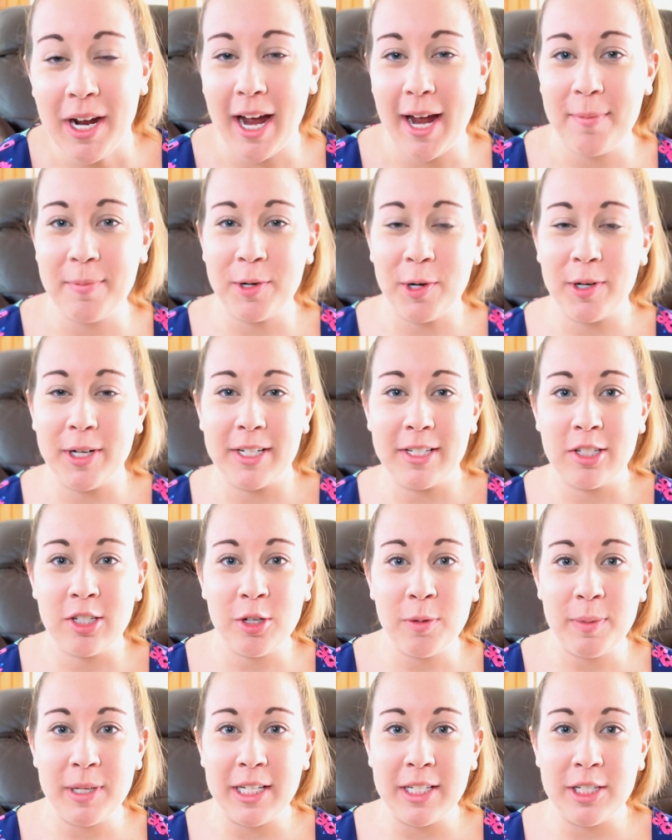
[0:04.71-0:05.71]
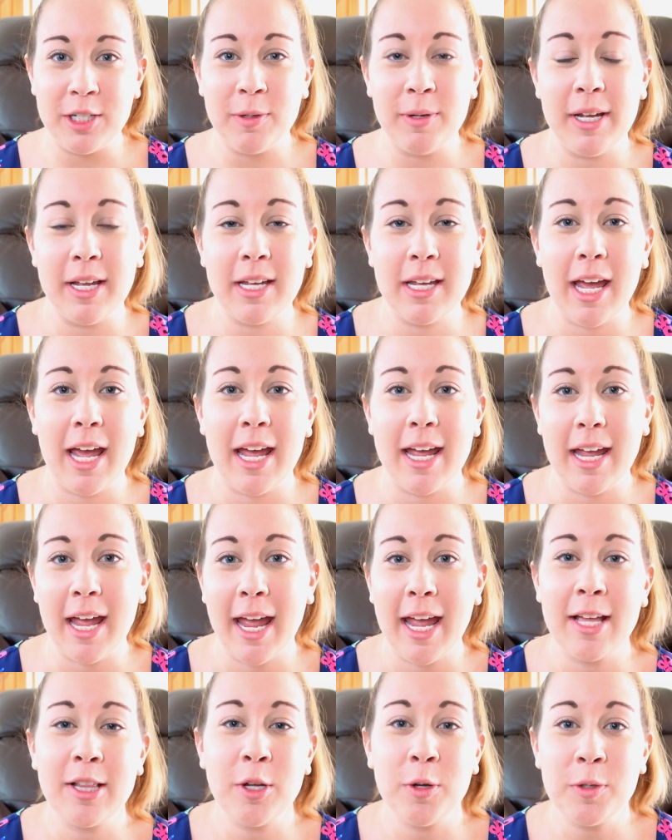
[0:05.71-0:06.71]
I'm going to be doing a
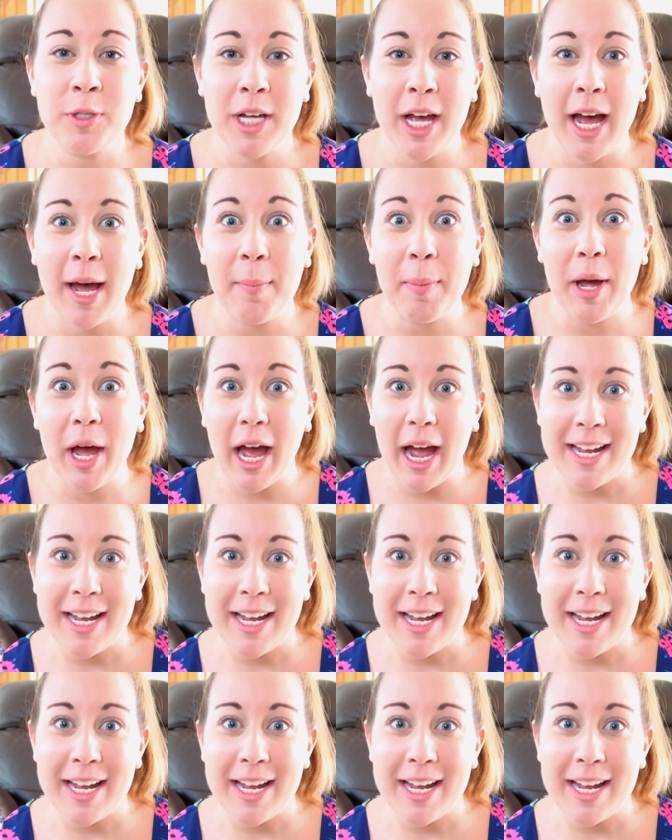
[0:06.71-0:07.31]
Halo Top